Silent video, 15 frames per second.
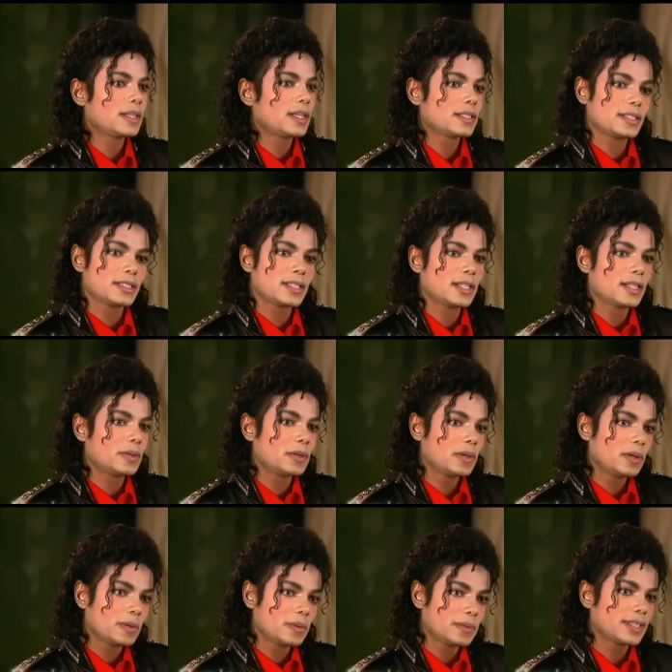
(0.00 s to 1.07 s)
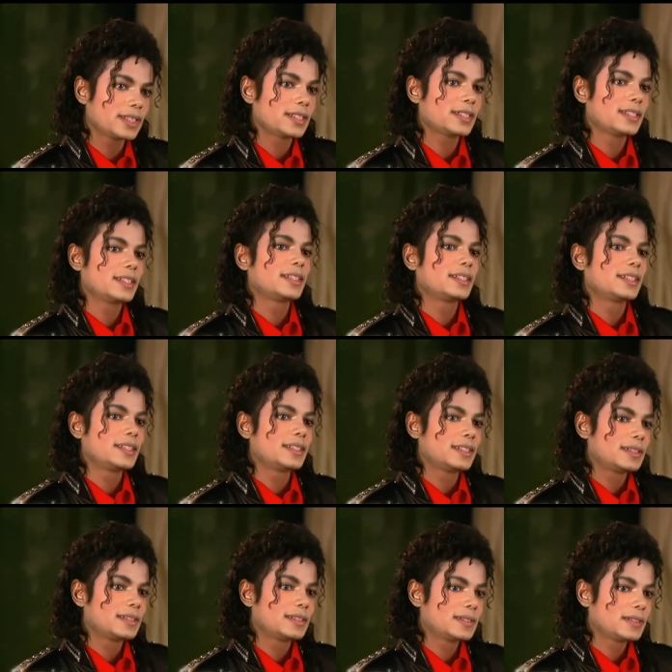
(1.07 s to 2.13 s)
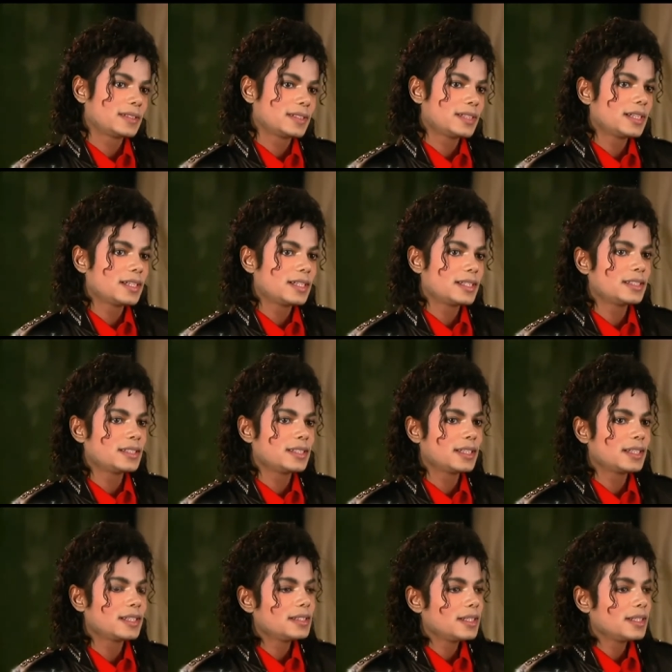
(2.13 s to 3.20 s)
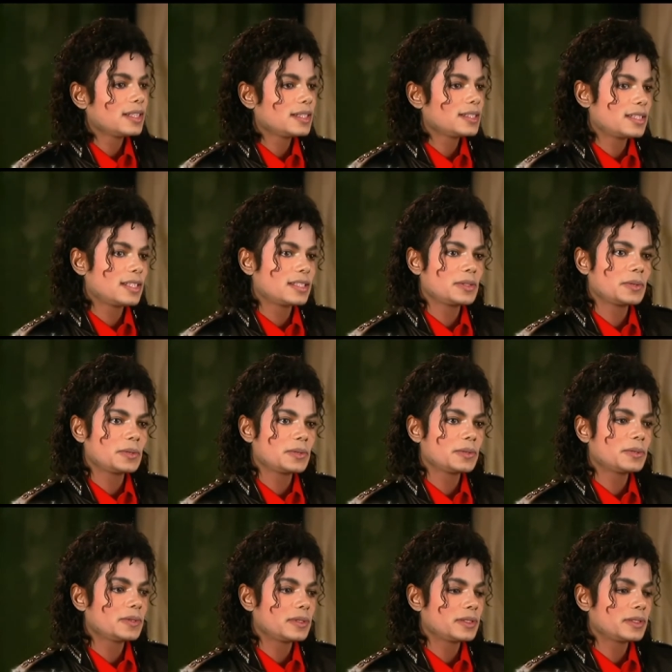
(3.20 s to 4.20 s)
That's because they don't know me. Mm-hmm. I guess that's true.